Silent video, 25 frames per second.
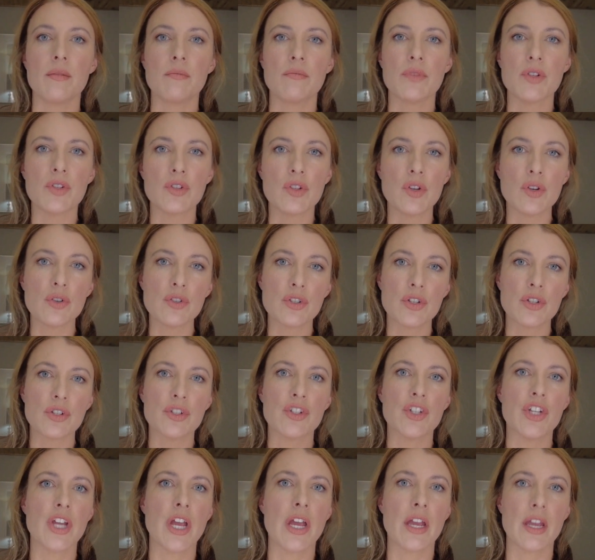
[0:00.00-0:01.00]
social
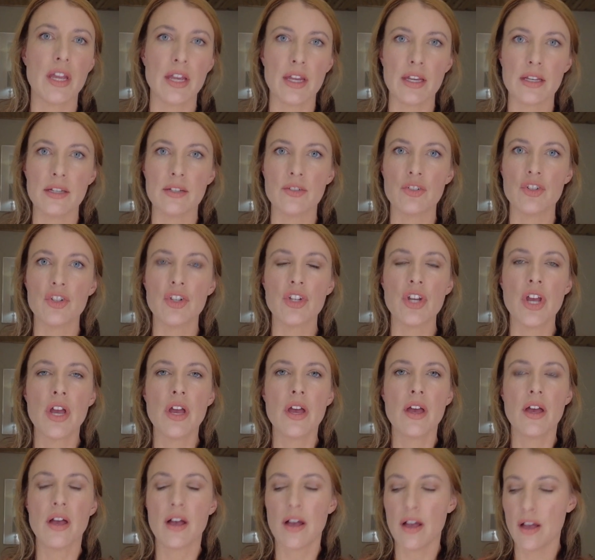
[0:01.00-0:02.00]
change,
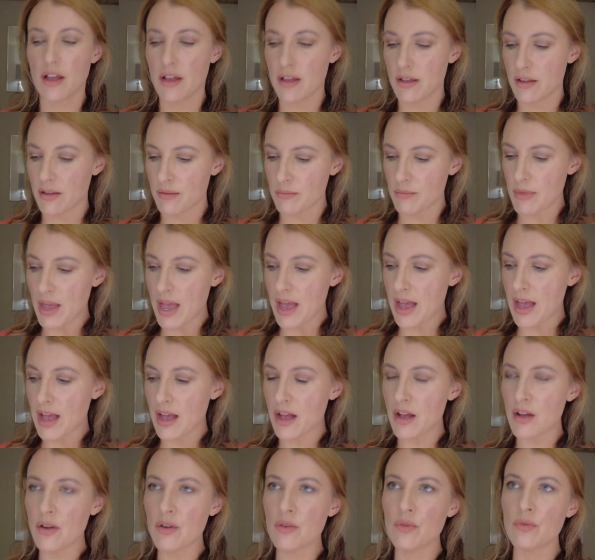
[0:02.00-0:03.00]

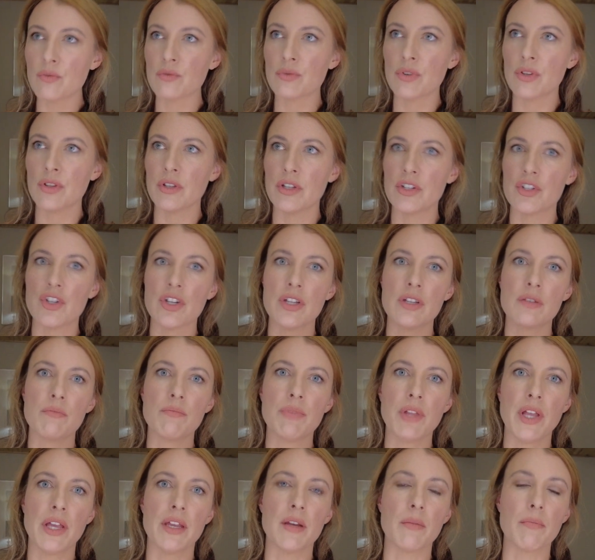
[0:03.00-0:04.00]
how religion
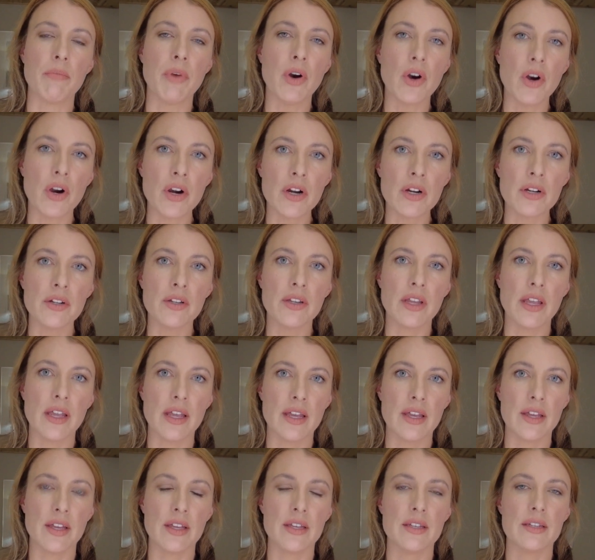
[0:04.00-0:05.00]
played a part
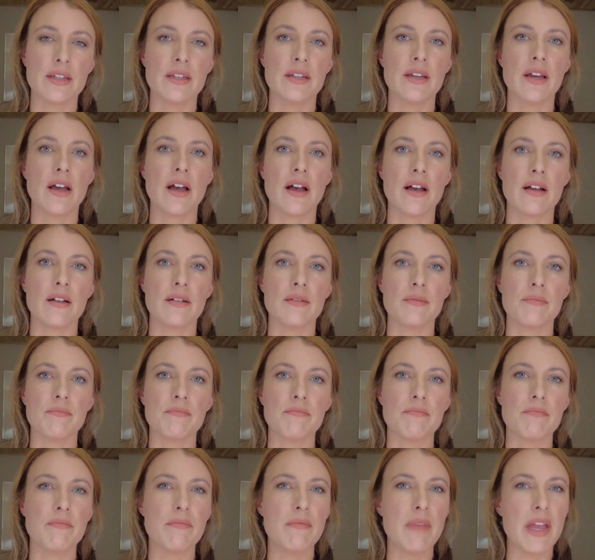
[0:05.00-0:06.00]
in
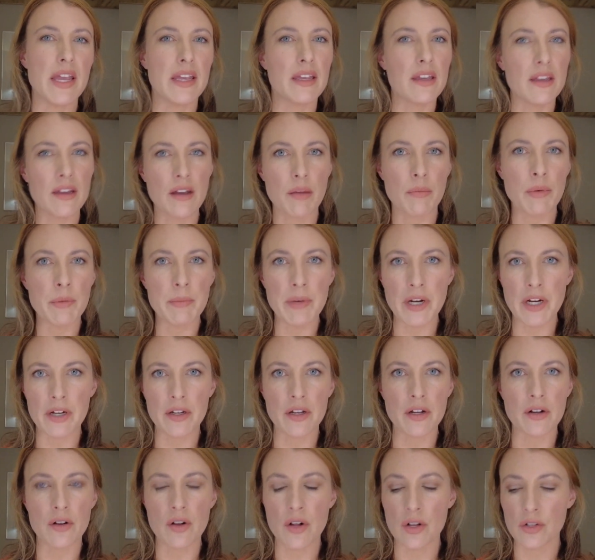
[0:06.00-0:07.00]
making up
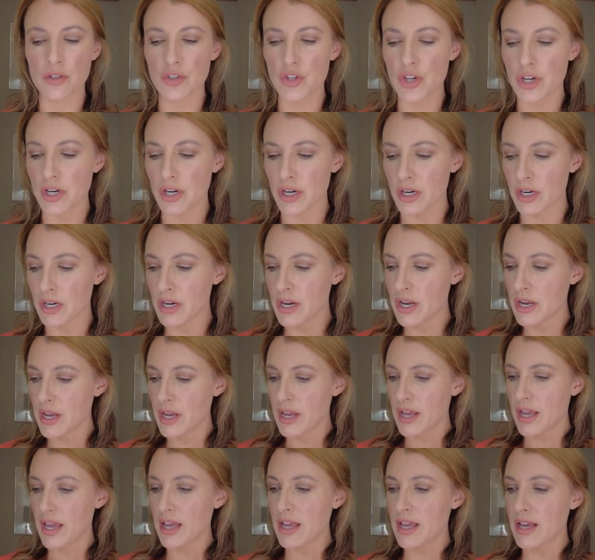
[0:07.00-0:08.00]
American culture,
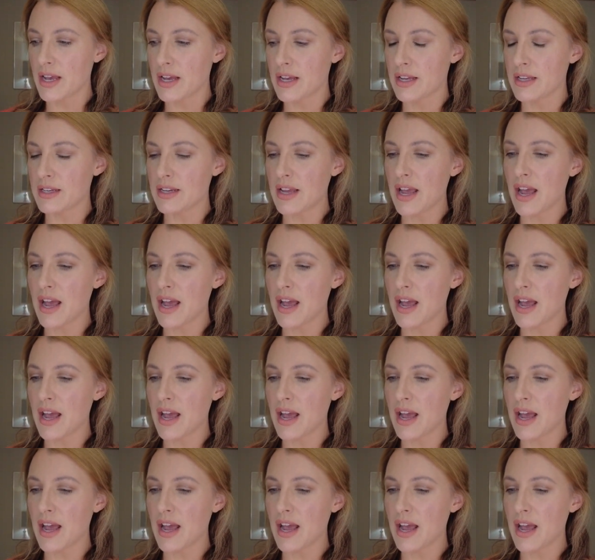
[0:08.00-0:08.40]
and